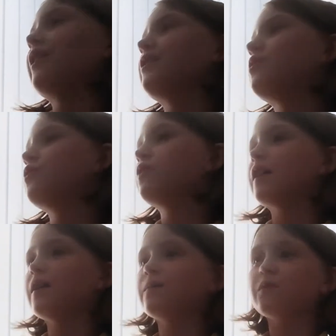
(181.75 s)
I call
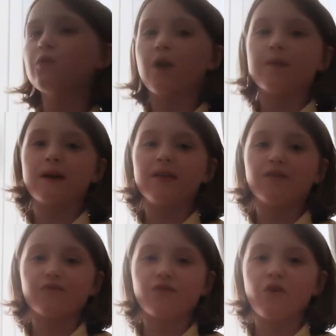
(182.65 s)
it a ball? I meant a
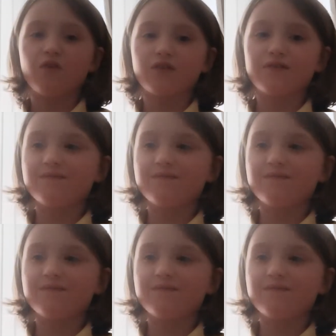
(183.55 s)
frog.